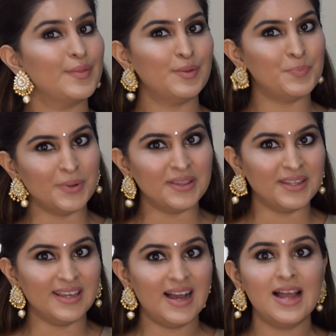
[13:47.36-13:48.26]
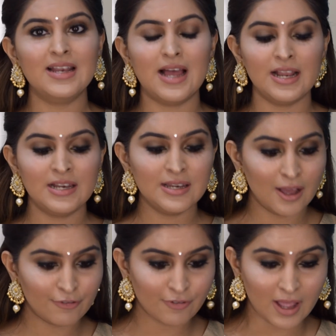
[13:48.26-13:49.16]
the bindi? I
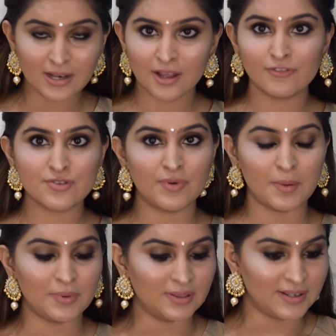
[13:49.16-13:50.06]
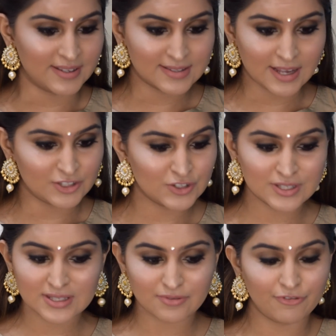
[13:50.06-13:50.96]
love to wear bindis. I
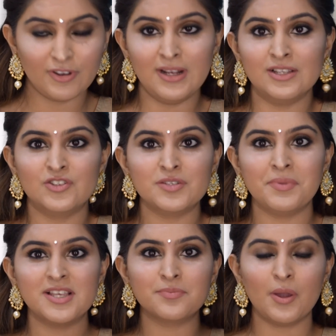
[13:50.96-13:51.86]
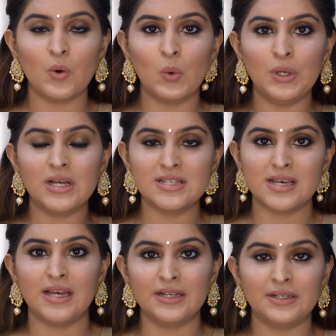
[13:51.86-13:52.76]
just feel it just makes my whole
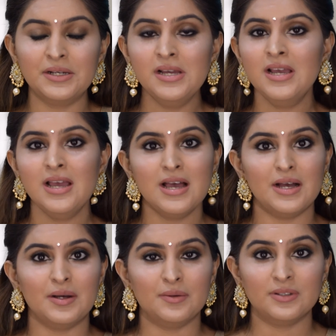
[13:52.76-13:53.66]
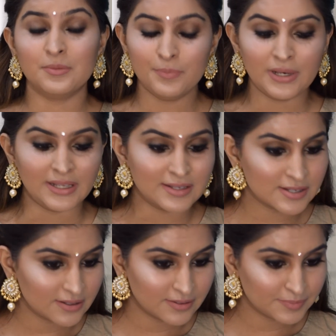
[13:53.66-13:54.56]
attire complete.
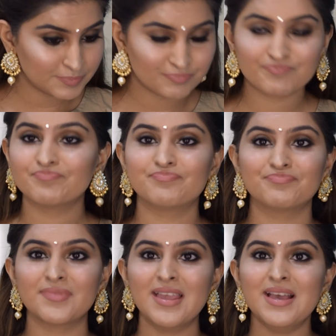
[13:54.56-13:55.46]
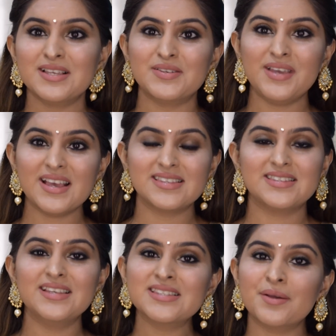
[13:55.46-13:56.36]
So yes,
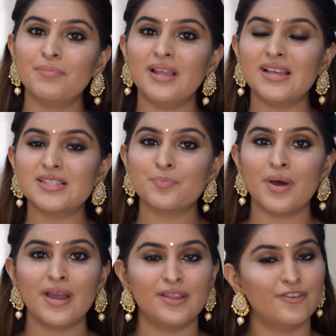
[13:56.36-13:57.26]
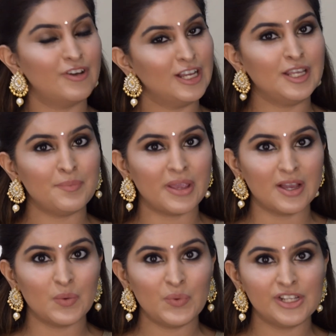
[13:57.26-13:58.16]
this completes my Diwali
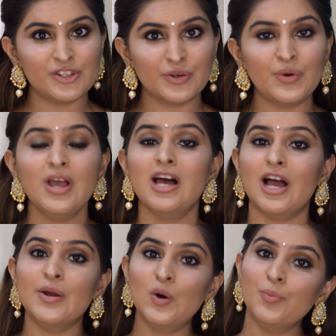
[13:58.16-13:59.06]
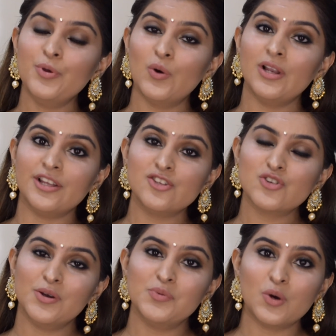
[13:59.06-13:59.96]
makeup video. I hope you all
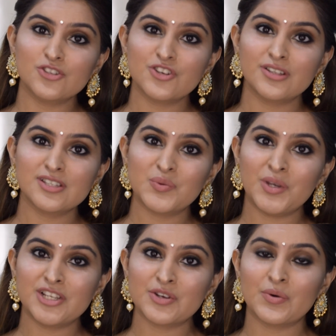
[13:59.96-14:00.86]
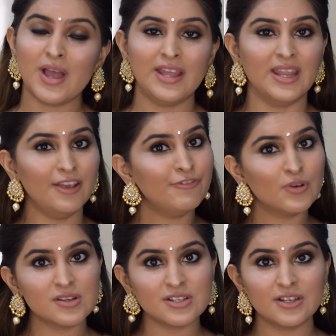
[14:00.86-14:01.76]
enjoyed watching this video, and if
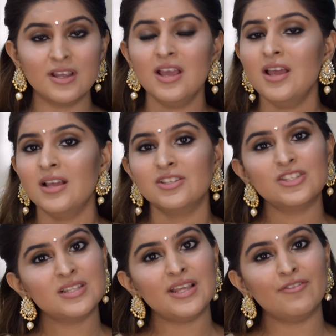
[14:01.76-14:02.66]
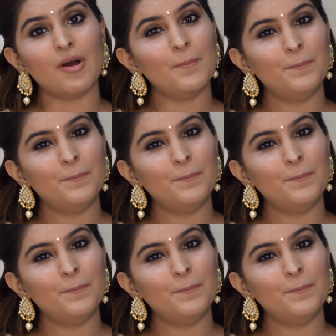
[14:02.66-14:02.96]
you did, just leave a